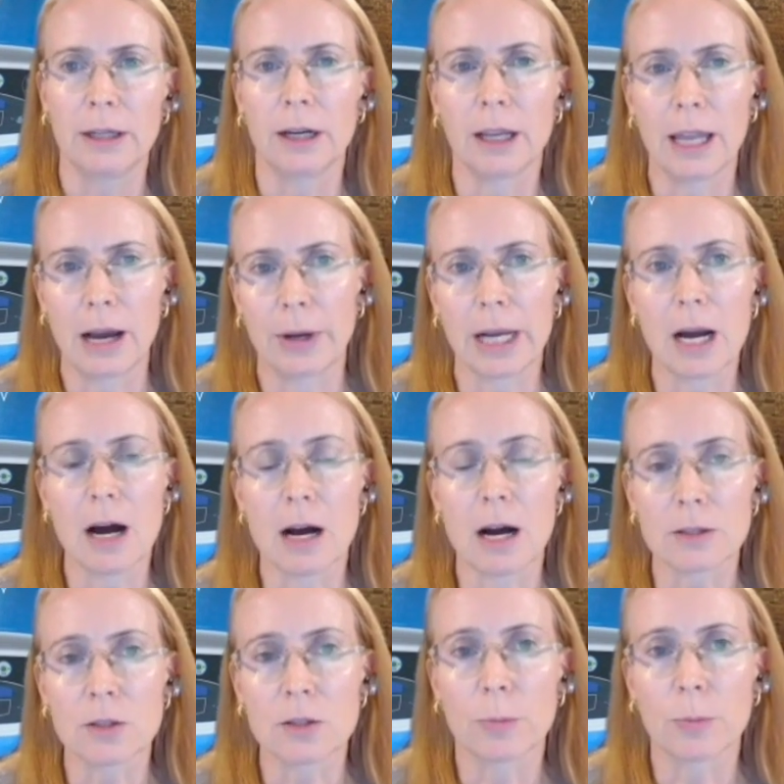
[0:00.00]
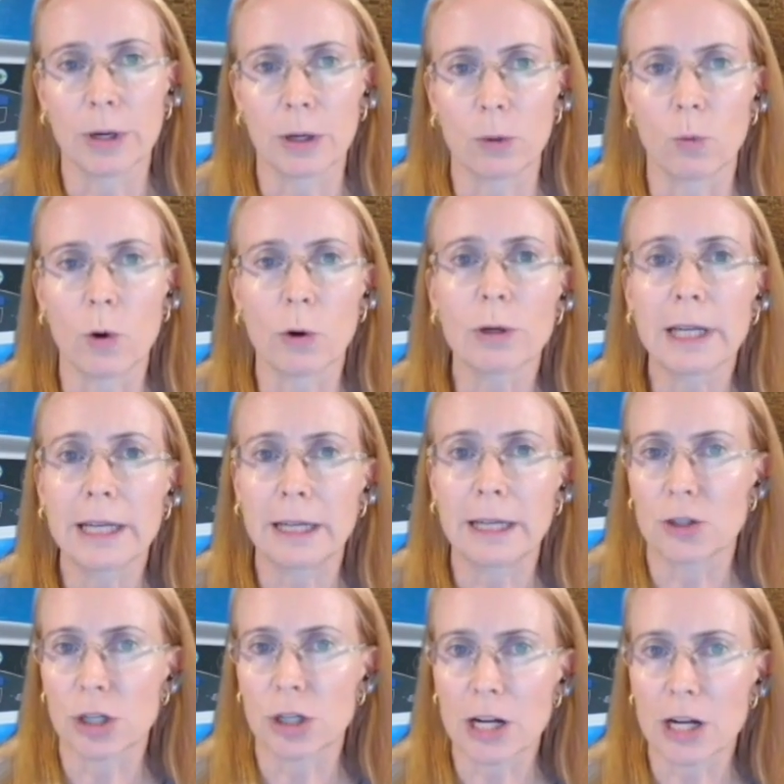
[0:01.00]
allowing us to bring world
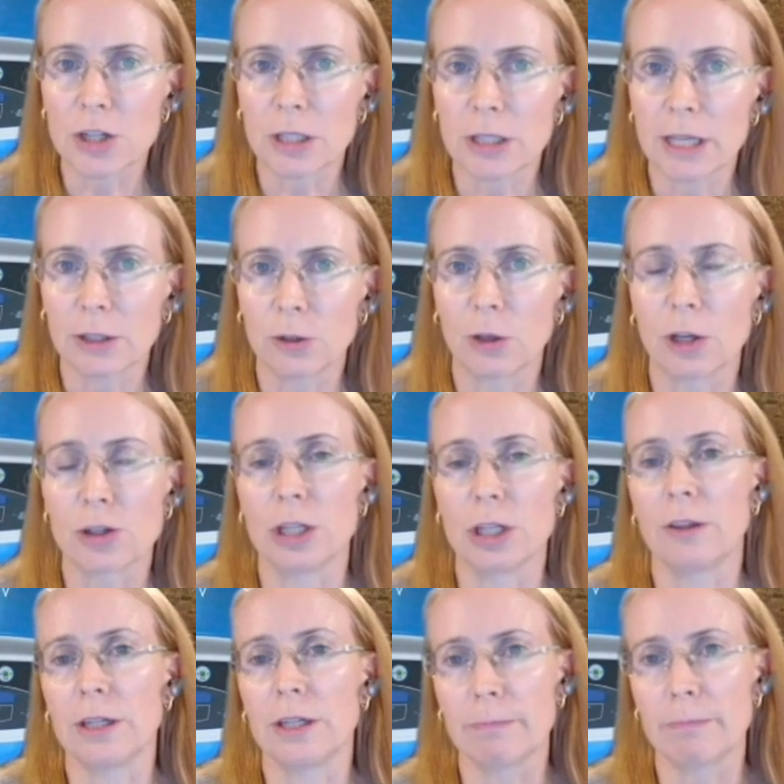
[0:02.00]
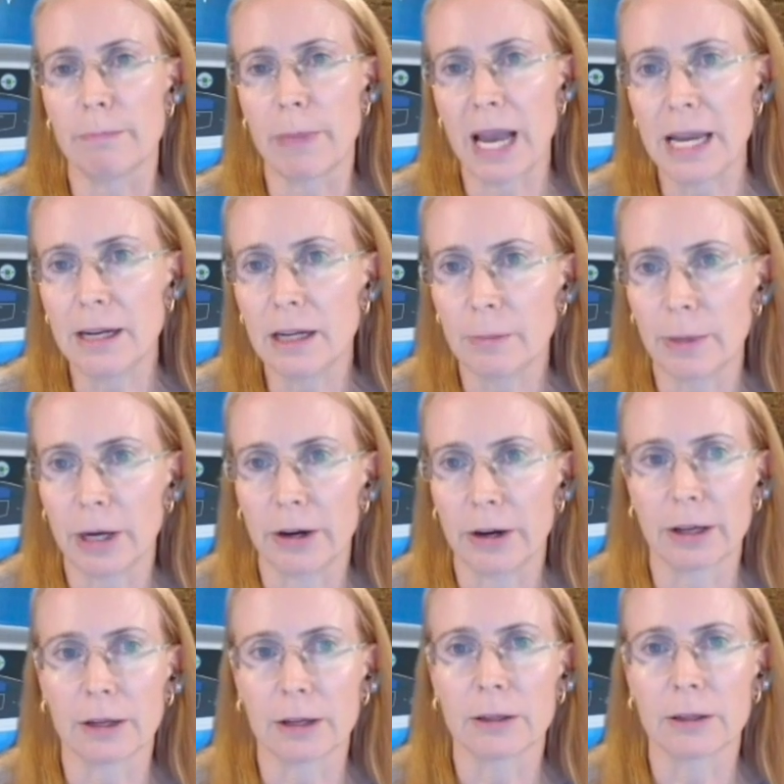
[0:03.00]
leading charging technology that is made in
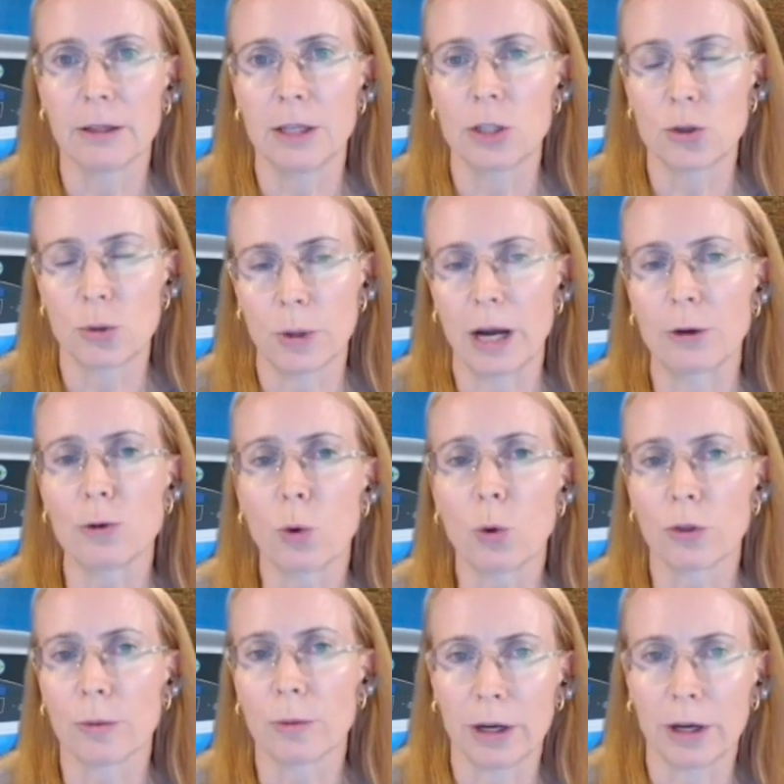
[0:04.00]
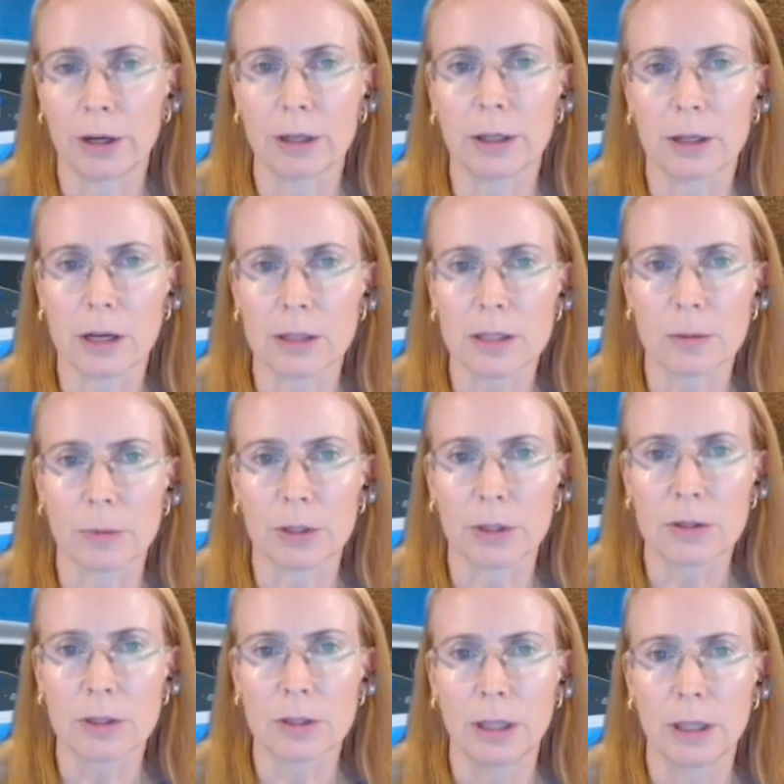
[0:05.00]
America to our North American
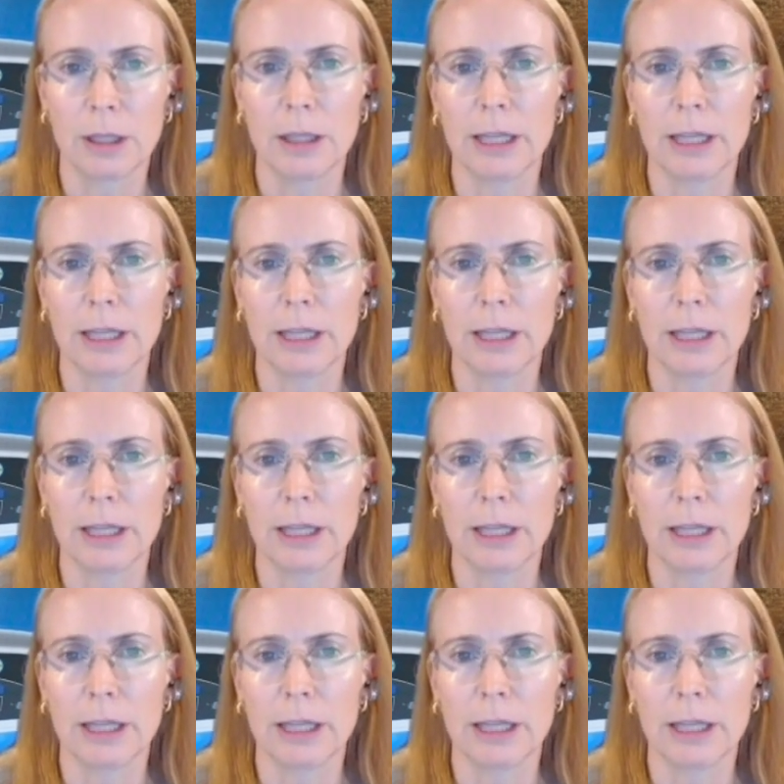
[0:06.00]
customers,